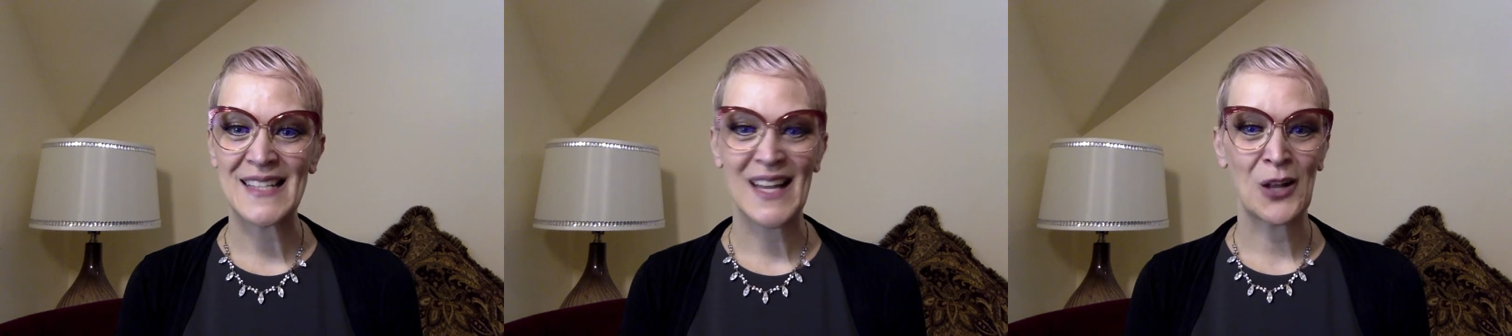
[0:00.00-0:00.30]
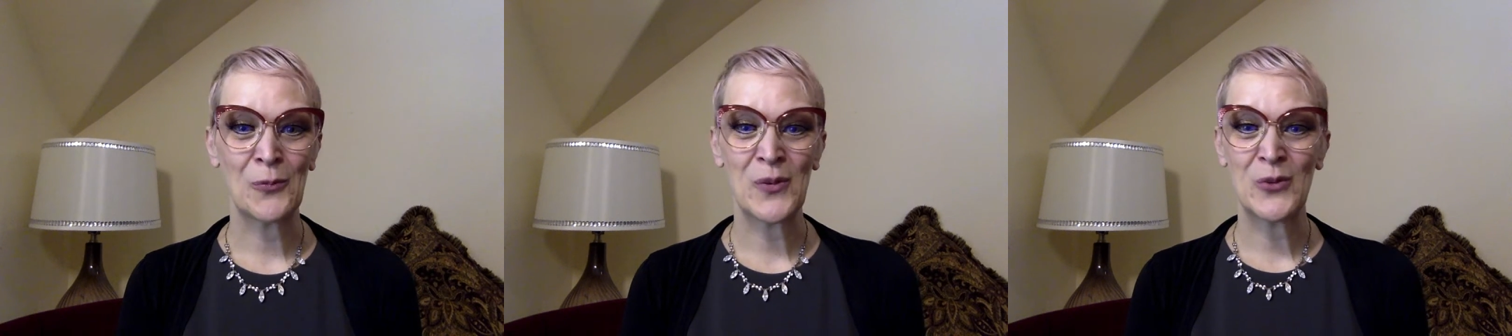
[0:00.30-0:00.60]
to
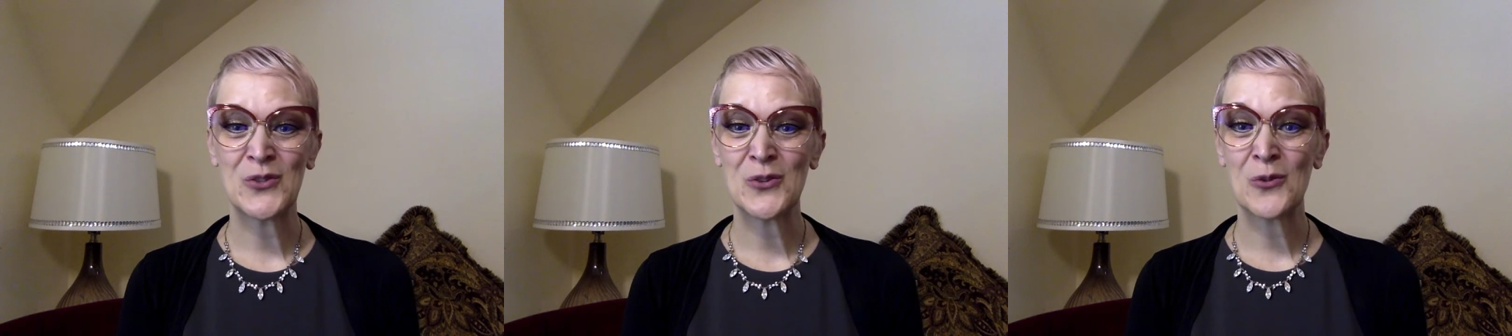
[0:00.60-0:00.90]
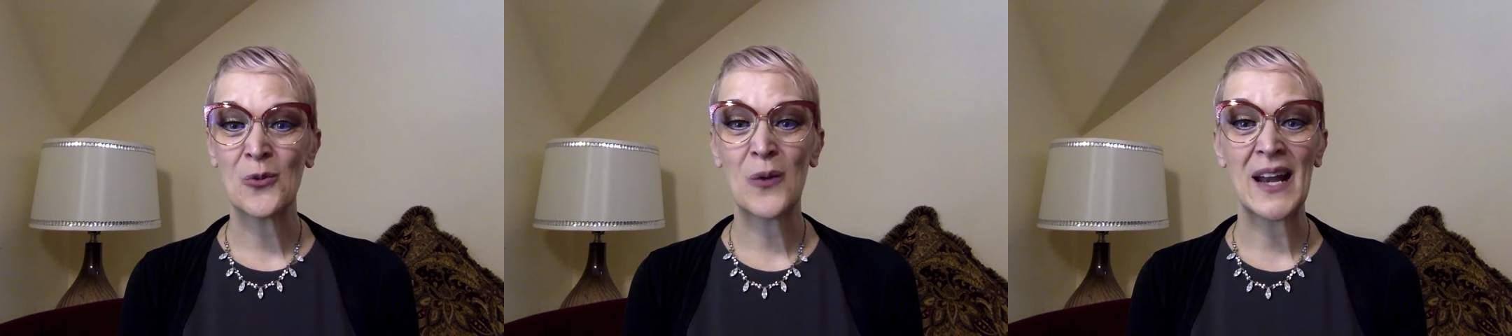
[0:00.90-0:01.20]
help you
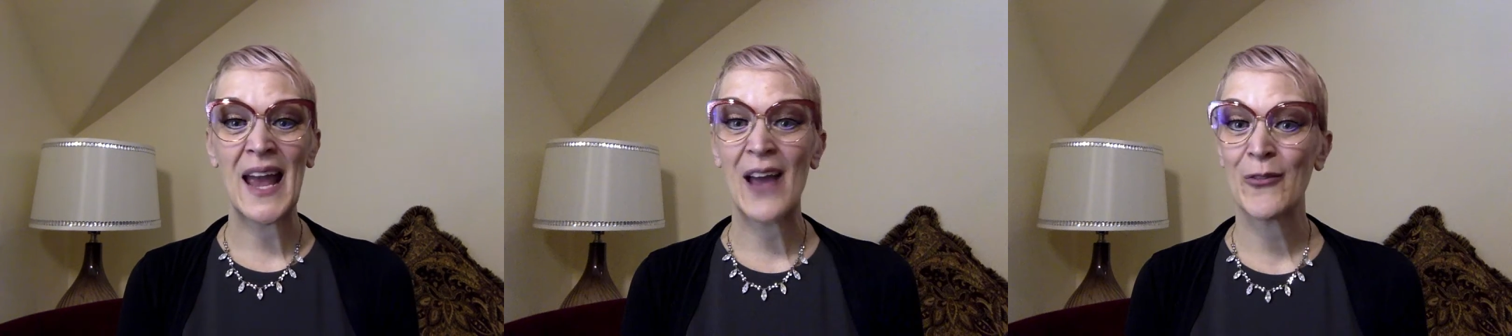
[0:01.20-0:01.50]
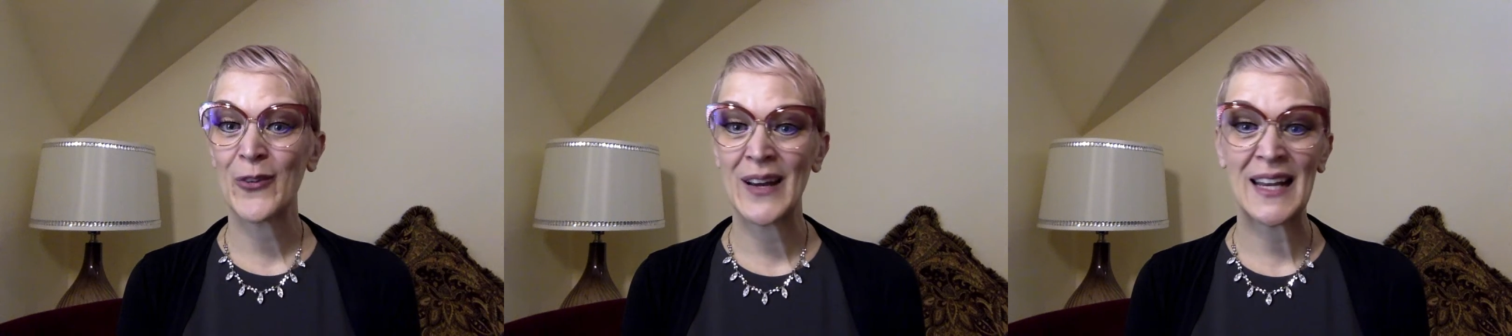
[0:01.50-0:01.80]
do
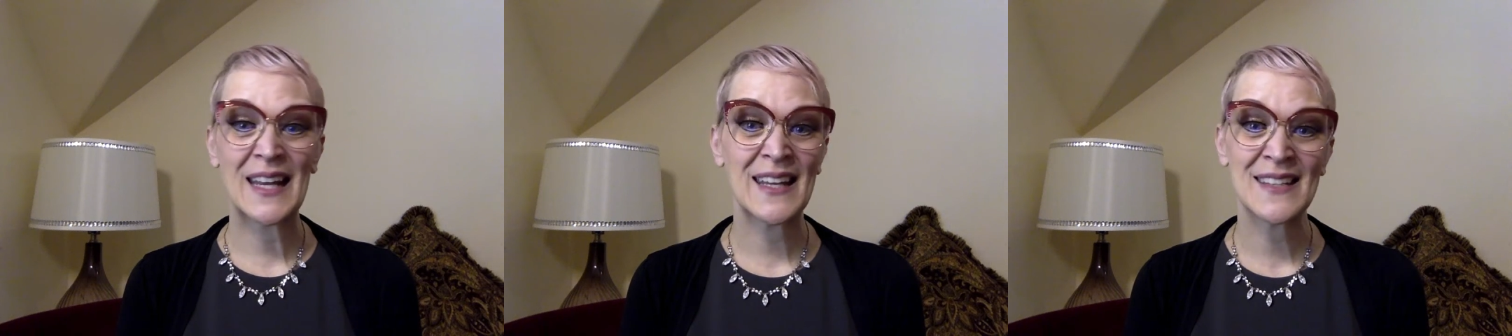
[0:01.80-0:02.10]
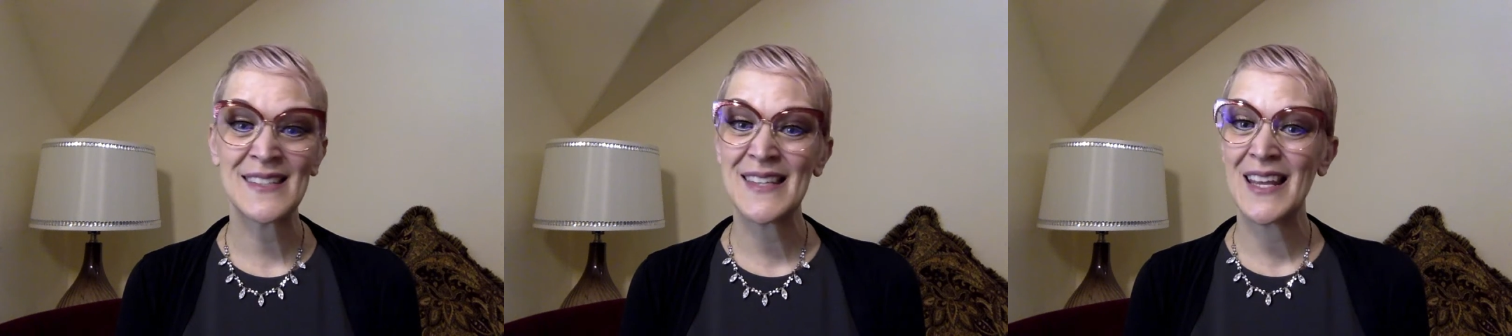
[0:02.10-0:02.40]
whatever it
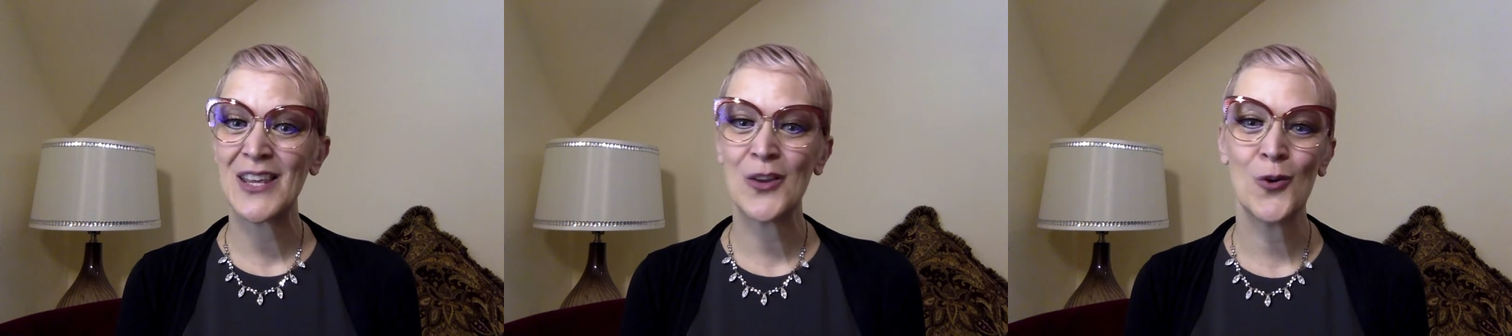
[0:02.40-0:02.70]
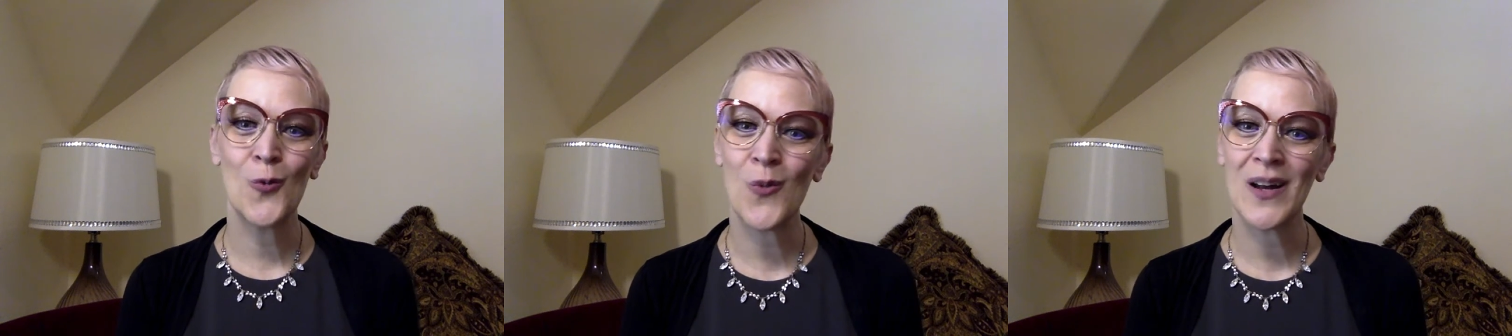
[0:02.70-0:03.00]
is that
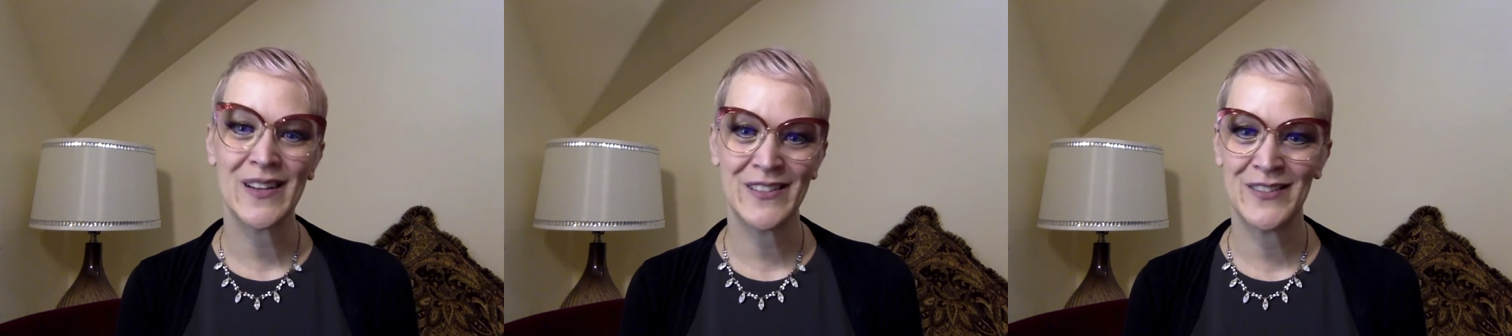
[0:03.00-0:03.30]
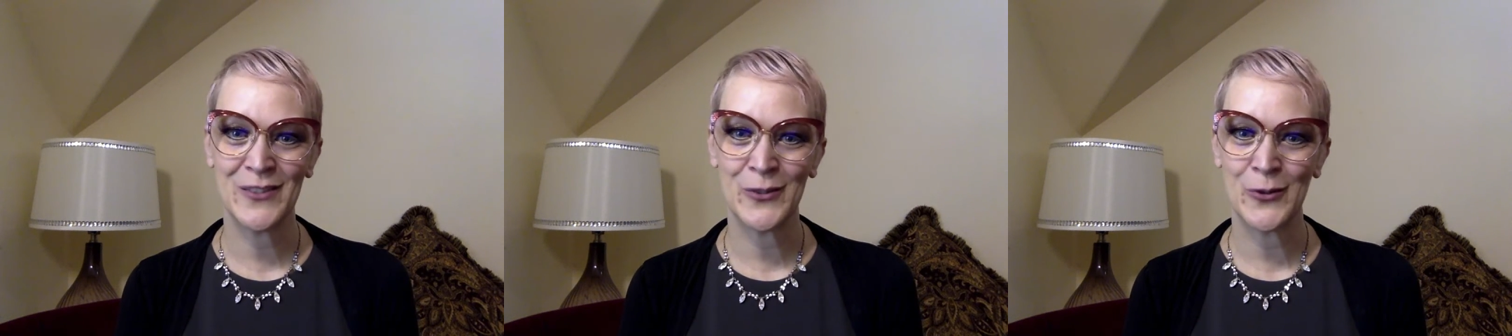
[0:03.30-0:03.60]
you want to
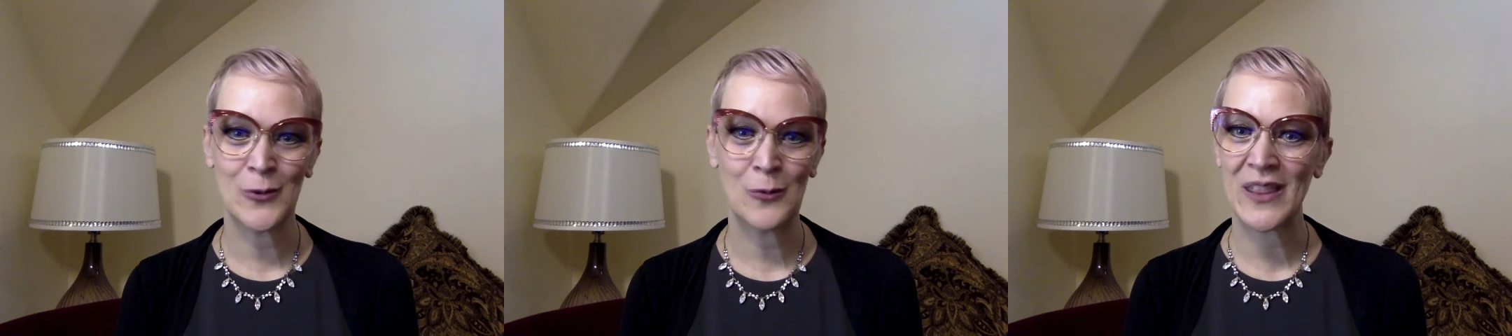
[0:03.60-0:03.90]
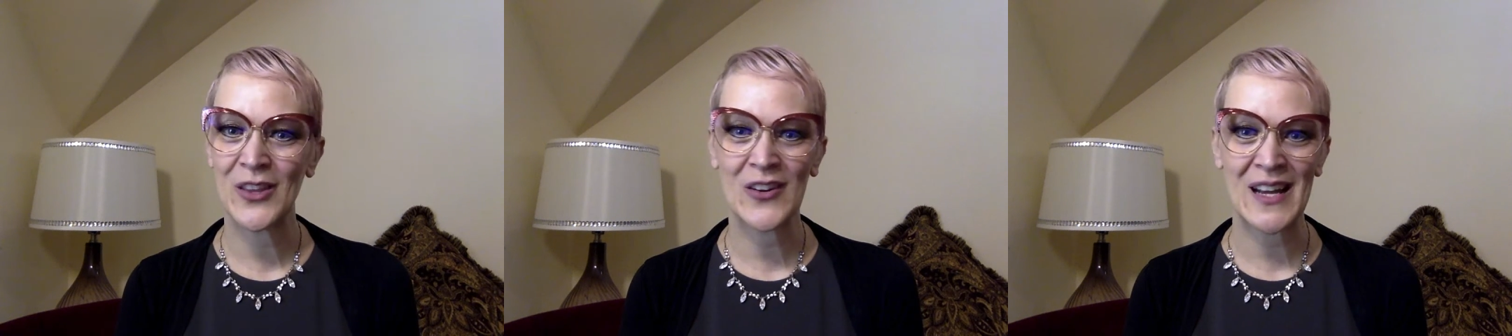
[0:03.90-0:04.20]
do
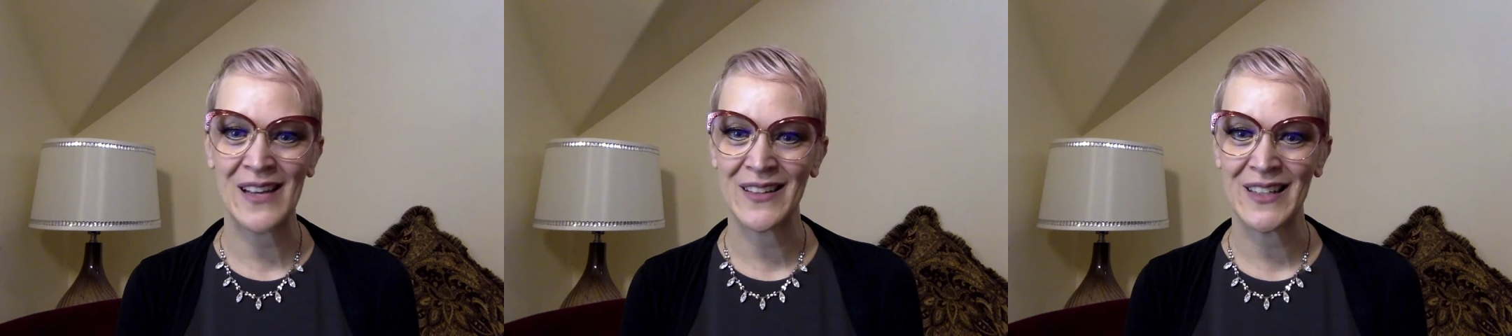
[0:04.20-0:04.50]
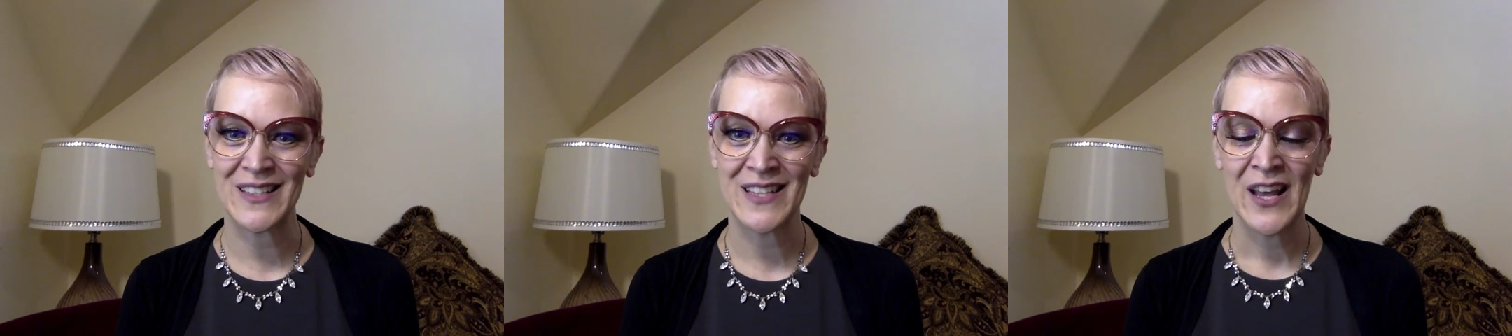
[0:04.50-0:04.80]
with your
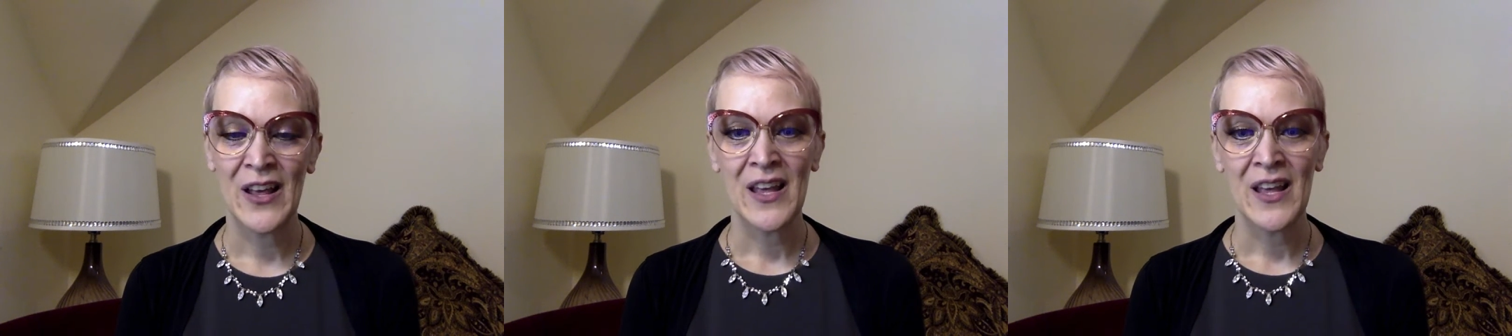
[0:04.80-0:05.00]
English,